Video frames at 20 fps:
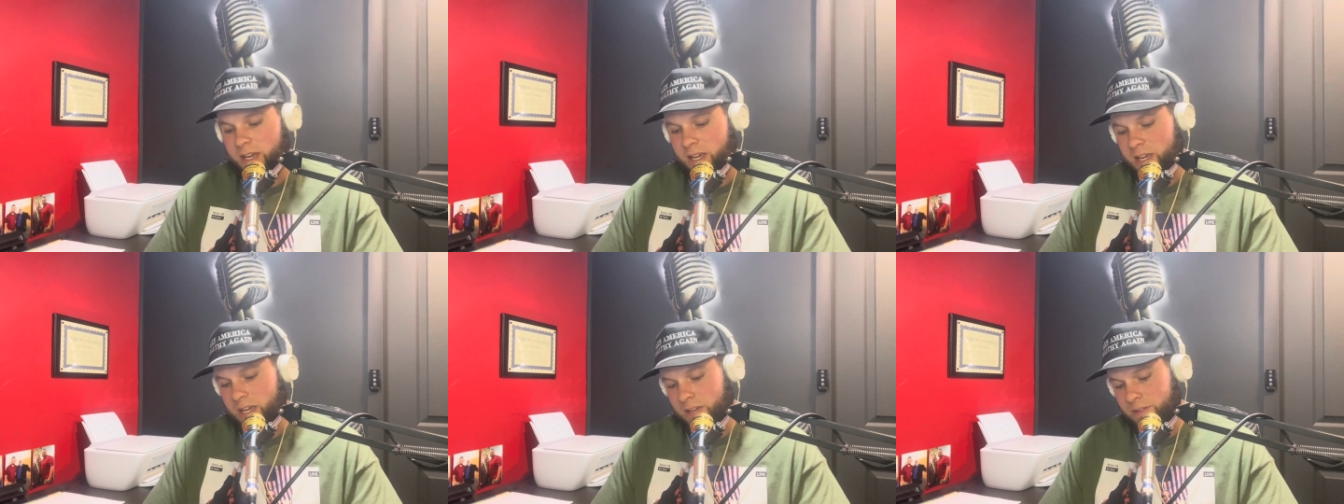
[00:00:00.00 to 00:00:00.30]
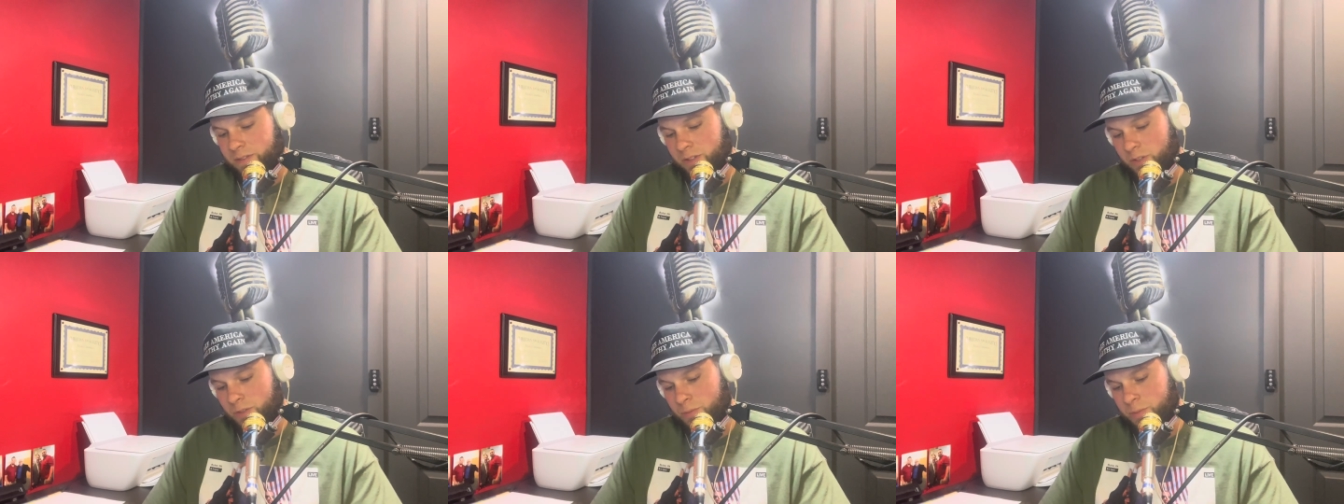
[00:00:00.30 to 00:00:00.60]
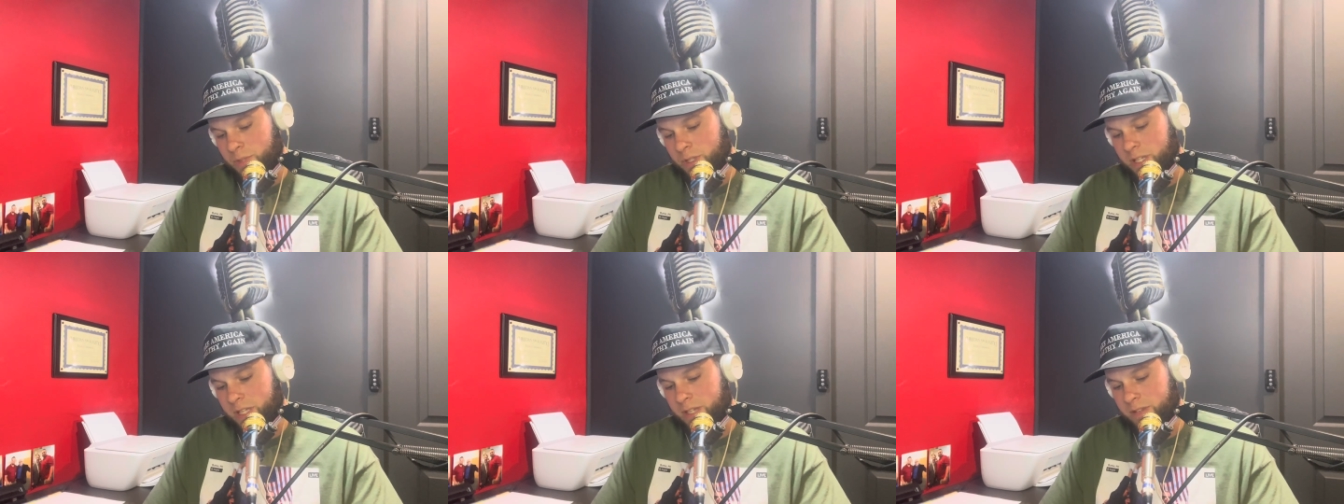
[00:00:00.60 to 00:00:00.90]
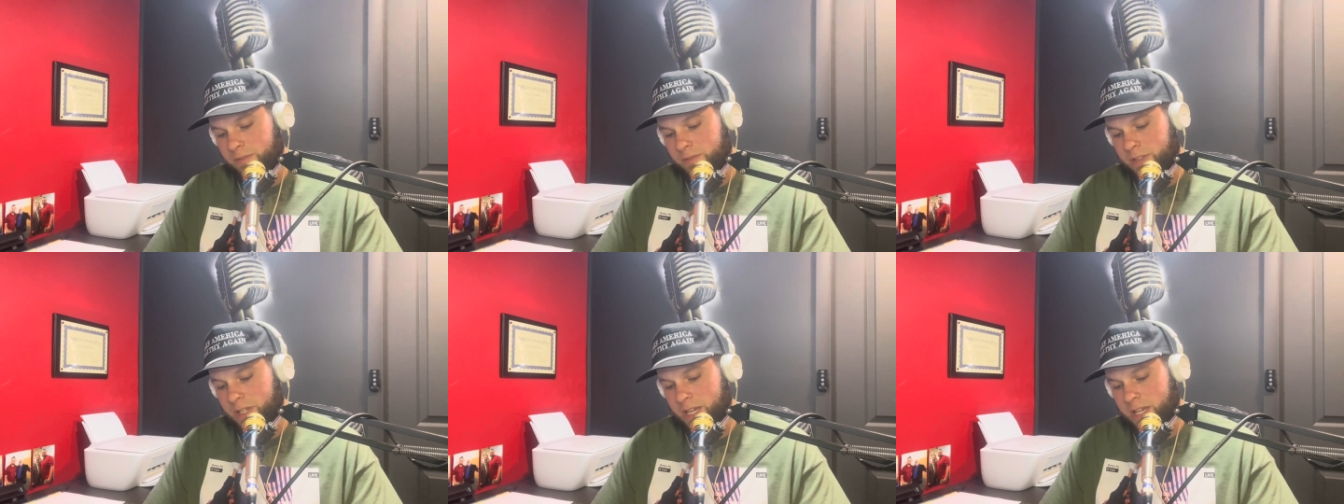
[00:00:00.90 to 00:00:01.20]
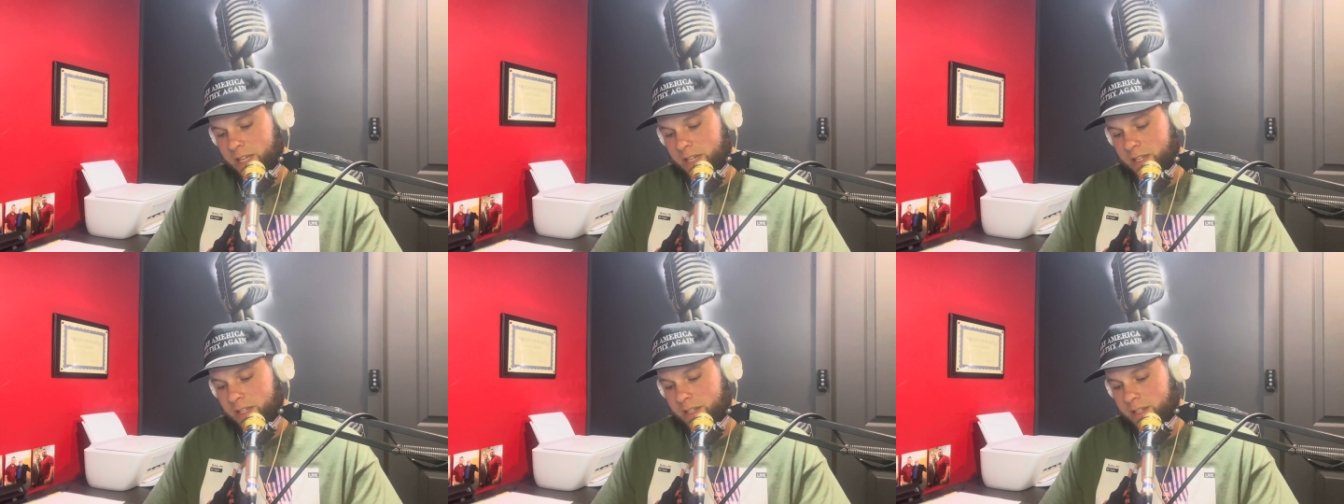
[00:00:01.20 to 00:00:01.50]
If you believe
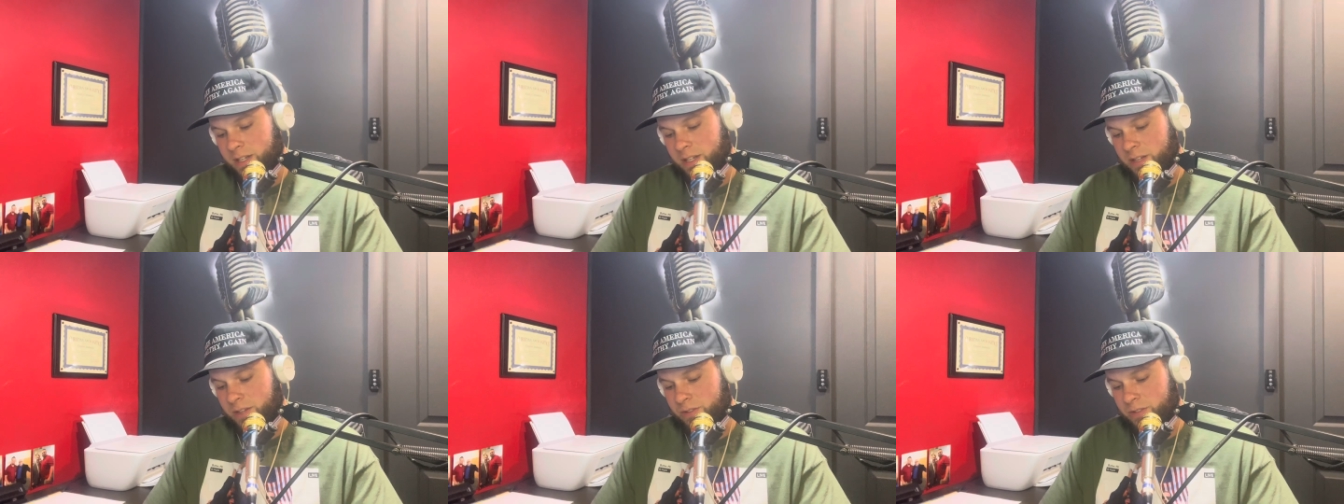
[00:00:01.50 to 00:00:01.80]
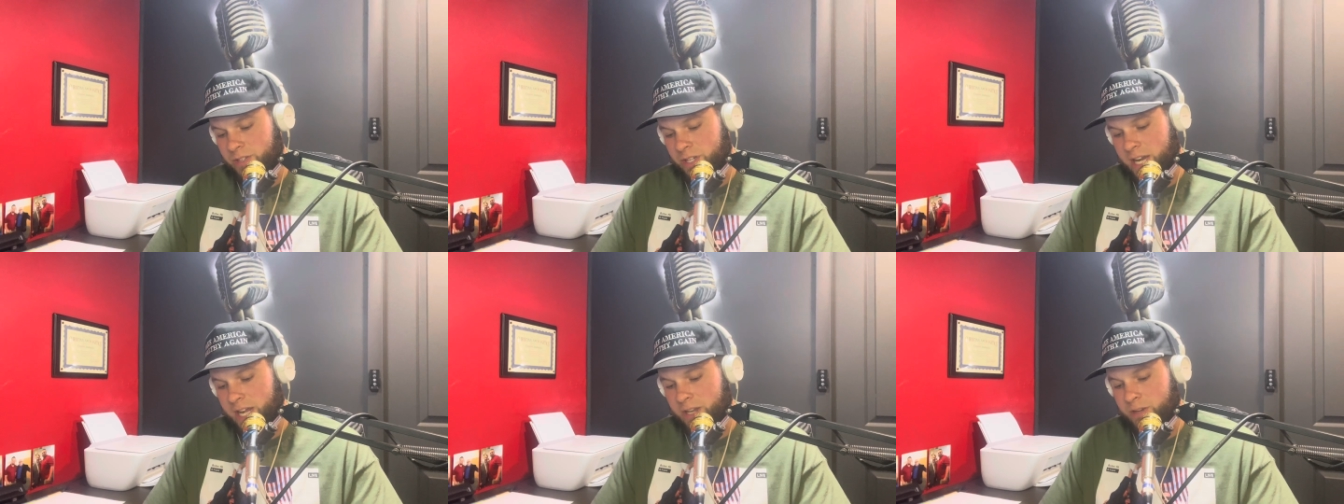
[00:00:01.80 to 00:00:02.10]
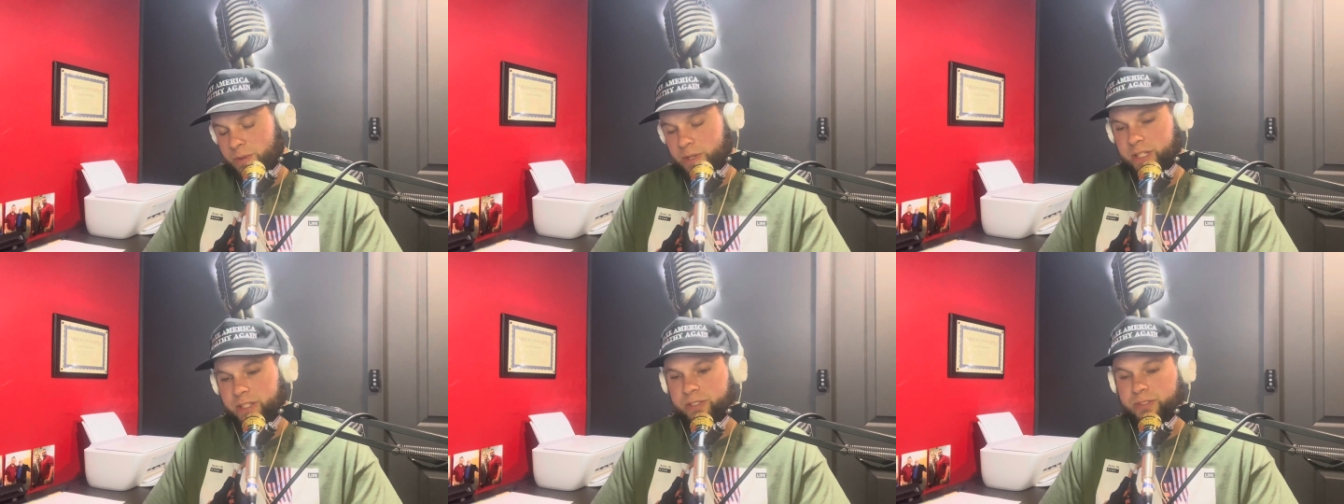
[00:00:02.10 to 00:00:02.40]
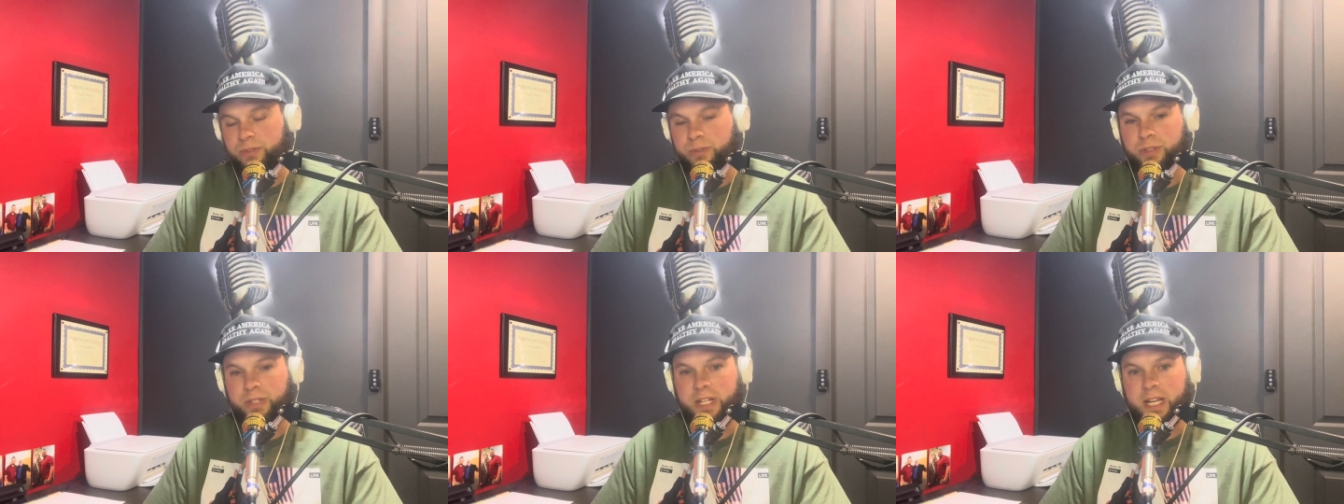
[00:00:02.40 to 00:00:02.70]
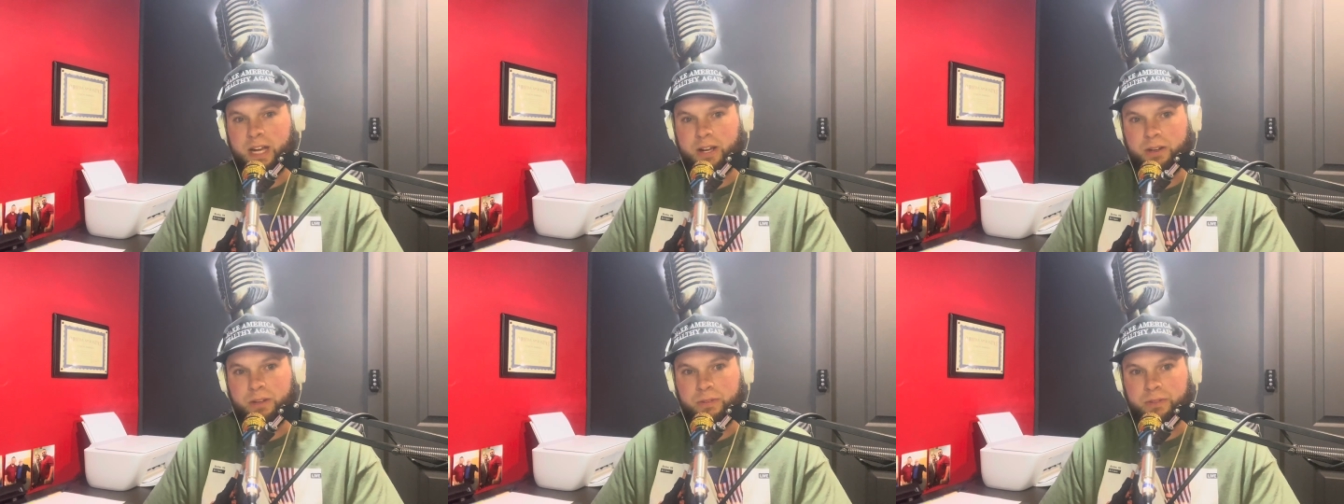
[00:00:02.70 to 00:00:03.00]
that, you know, drag queen story
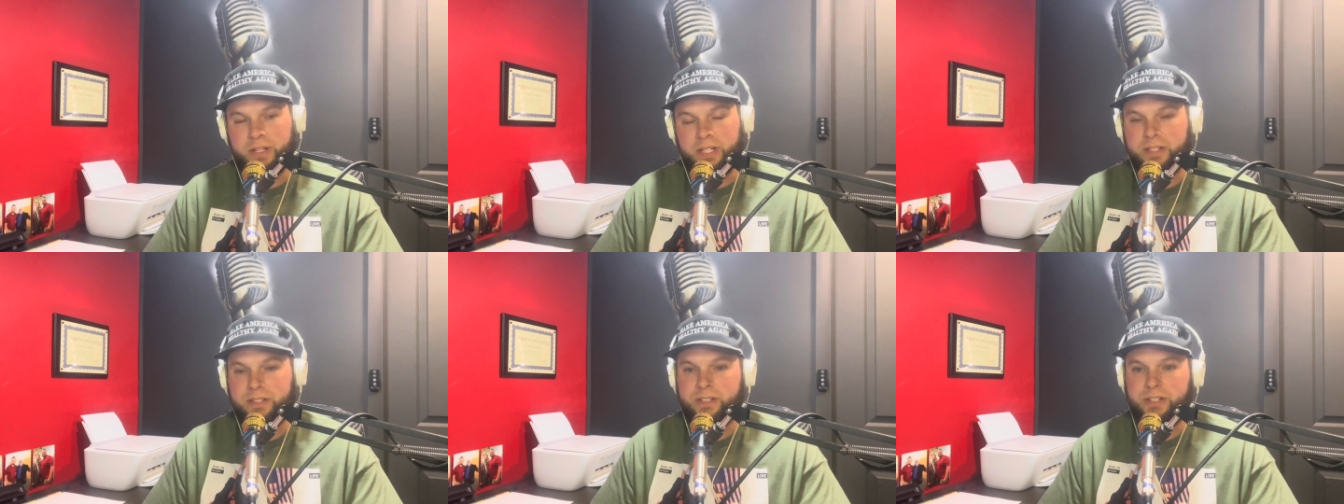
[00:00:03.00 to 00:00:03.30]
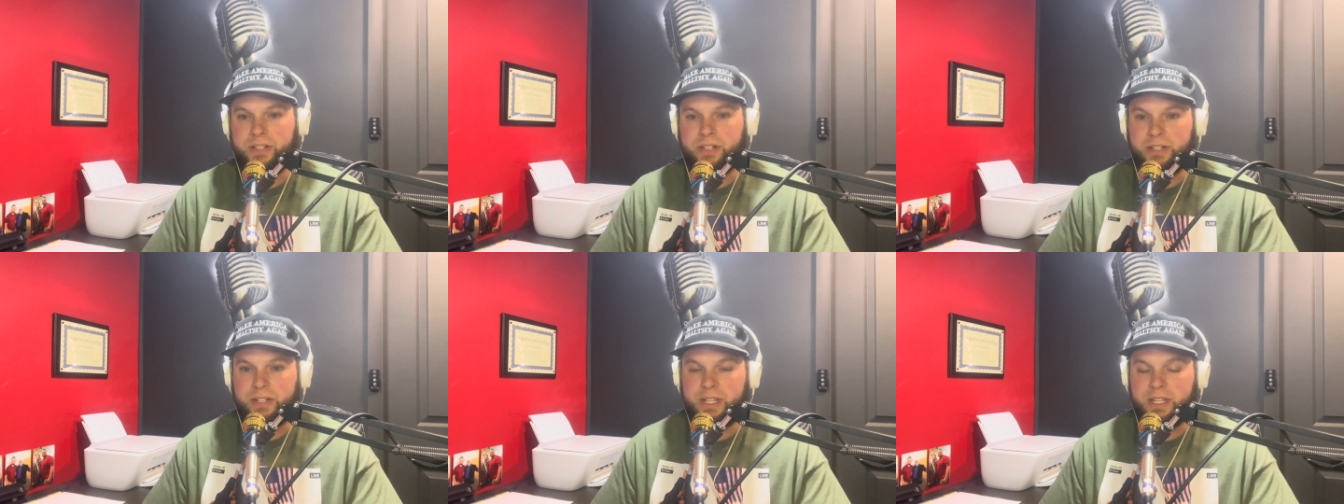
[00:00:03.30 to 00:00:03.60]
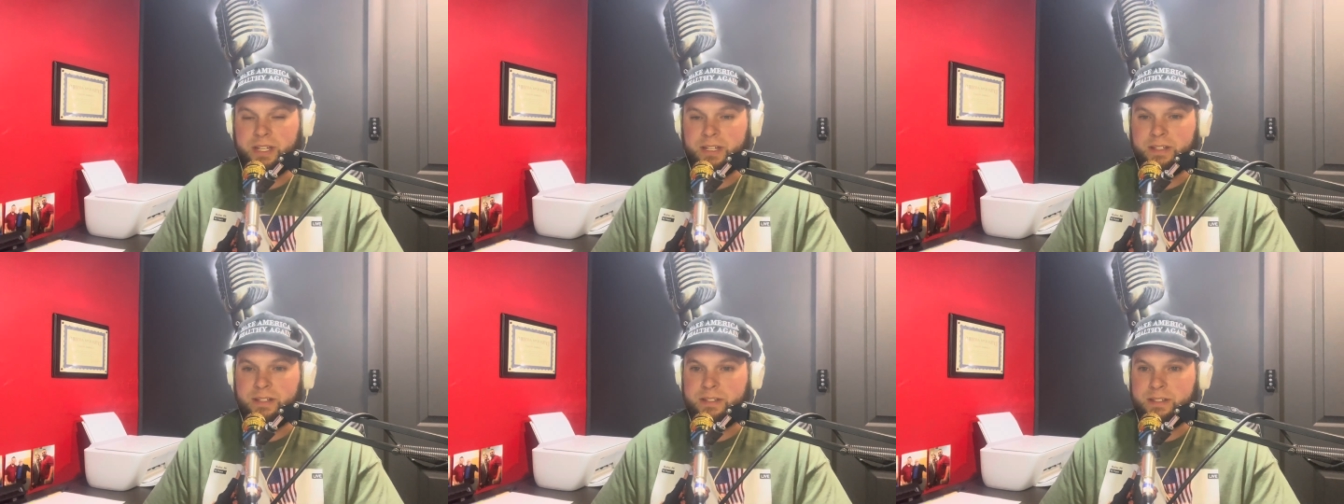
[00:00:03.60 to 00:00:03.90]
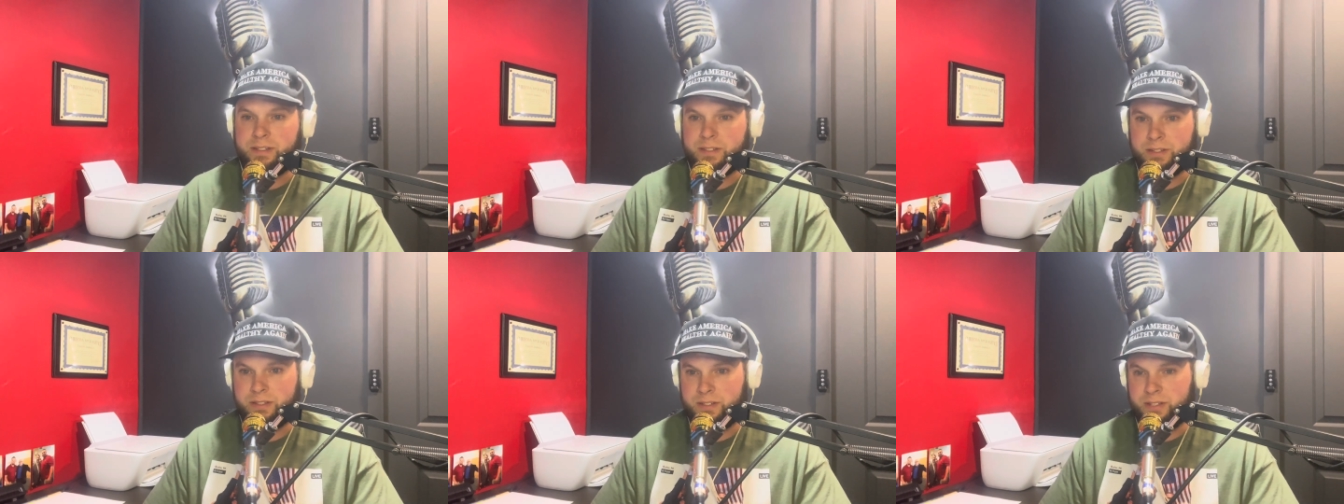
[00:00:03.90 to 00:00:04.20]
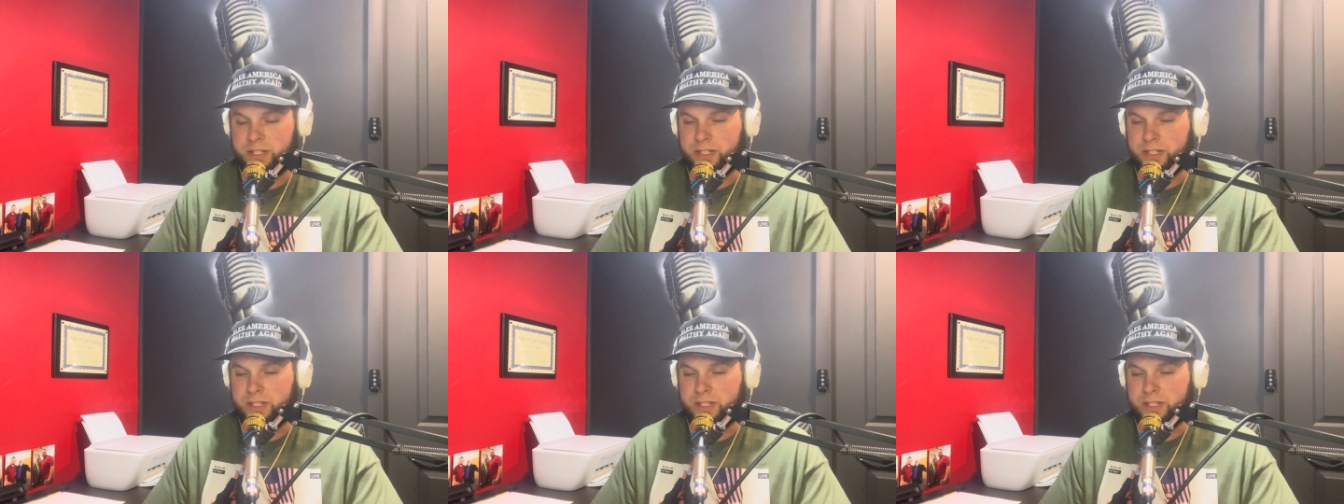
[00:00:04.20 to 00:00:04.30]
hour reading to your kids is,